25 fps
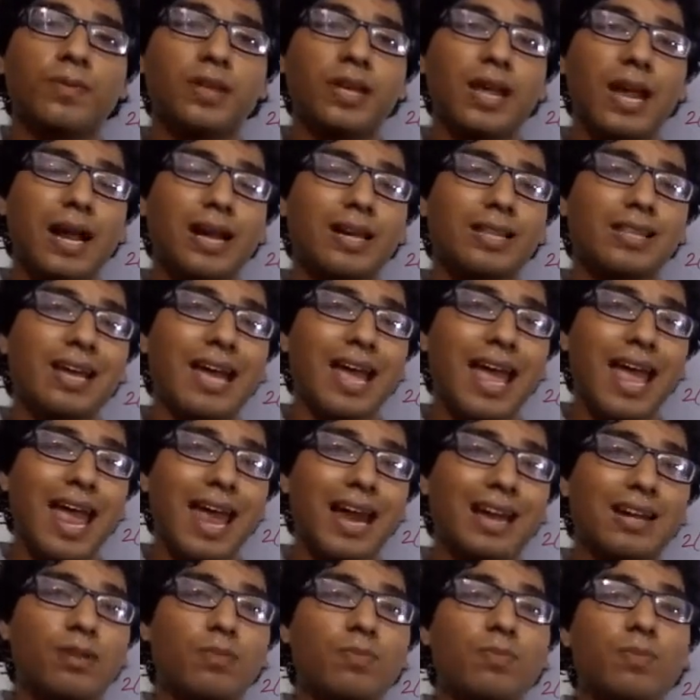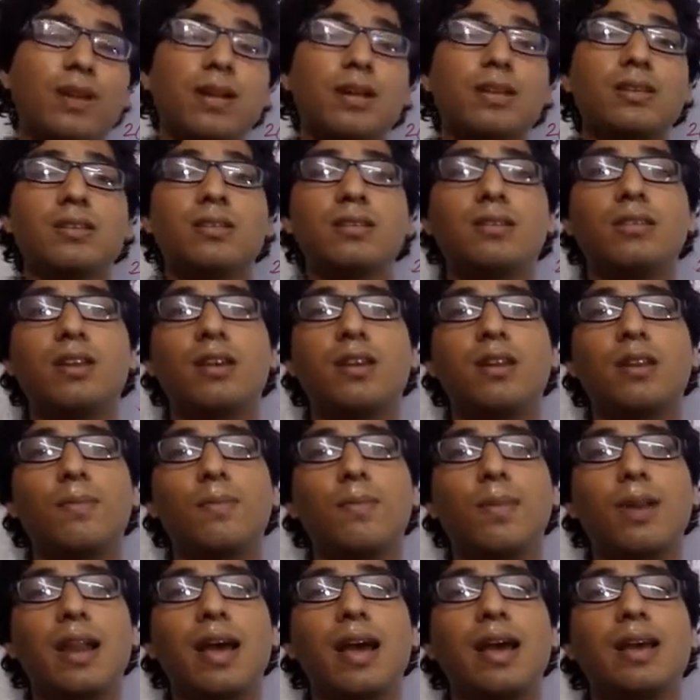get the act plus the
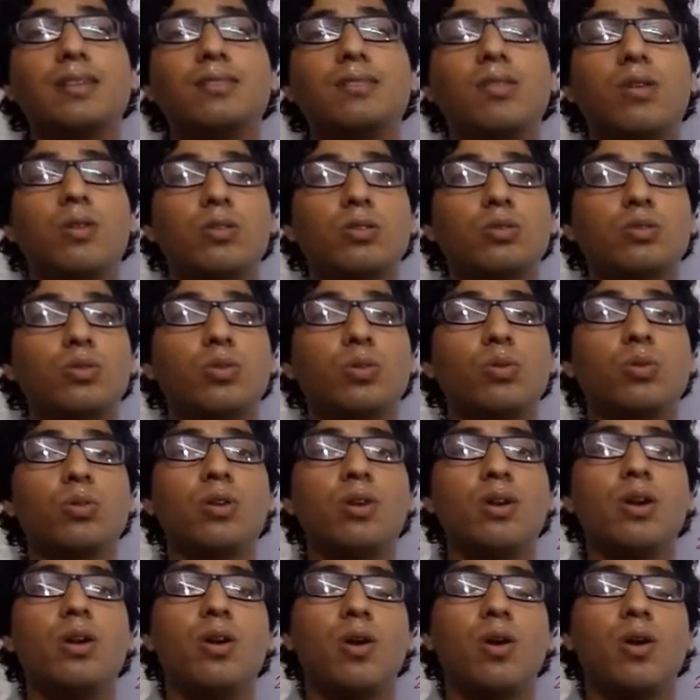replies also.